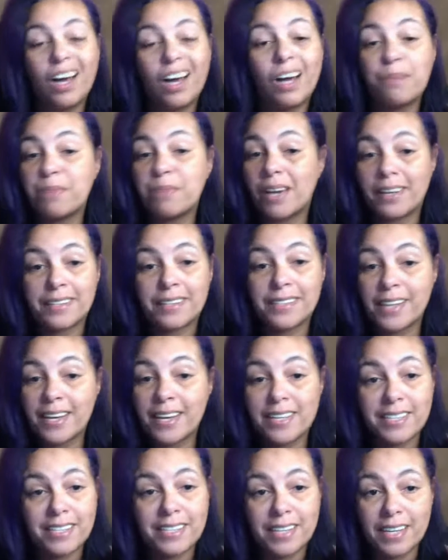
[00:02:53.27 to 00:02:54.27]
I'm not a
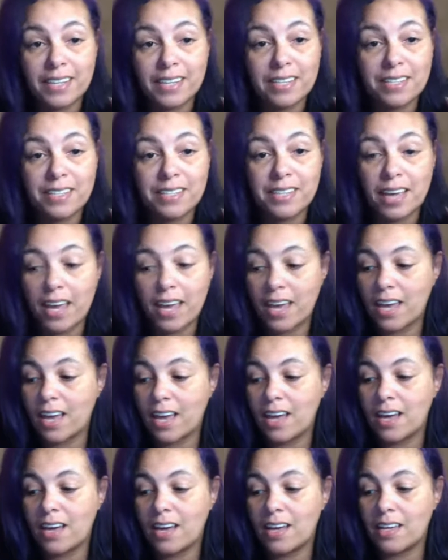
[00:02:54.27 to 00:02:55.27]
size 6,
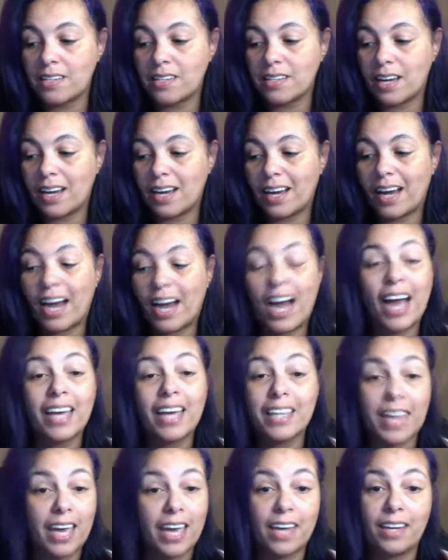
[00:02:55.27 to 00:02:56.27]
and I
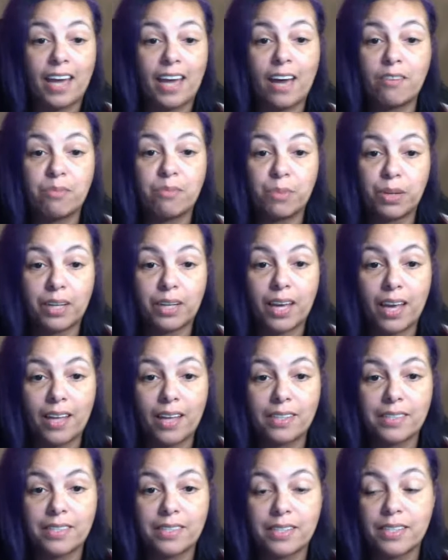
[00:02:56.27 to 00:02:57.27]
can't have more kids.